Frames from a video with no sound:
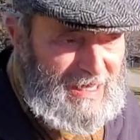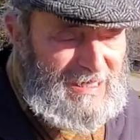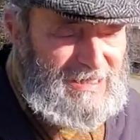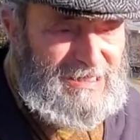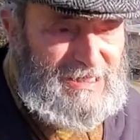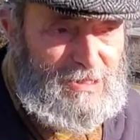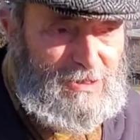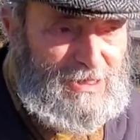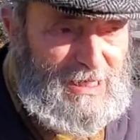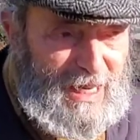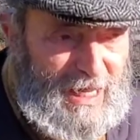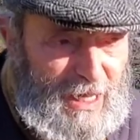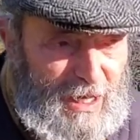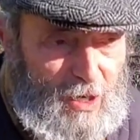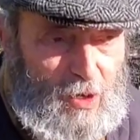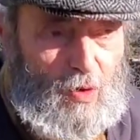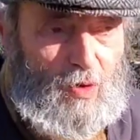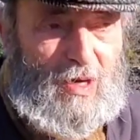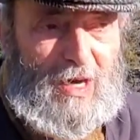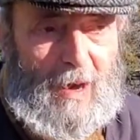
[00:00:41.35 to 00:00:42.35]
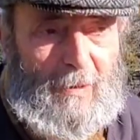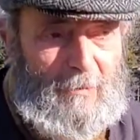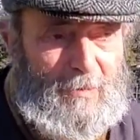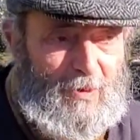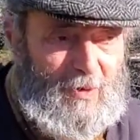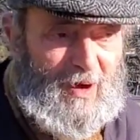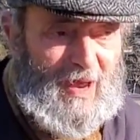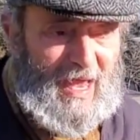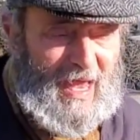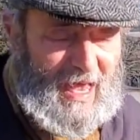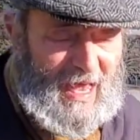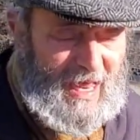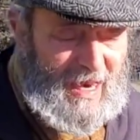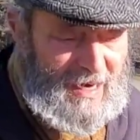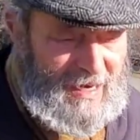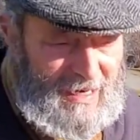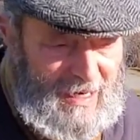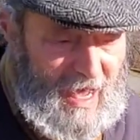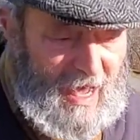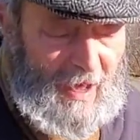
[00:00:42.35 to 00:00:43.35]
is usually cucumber
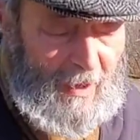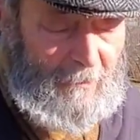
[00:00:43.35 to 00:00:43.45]
and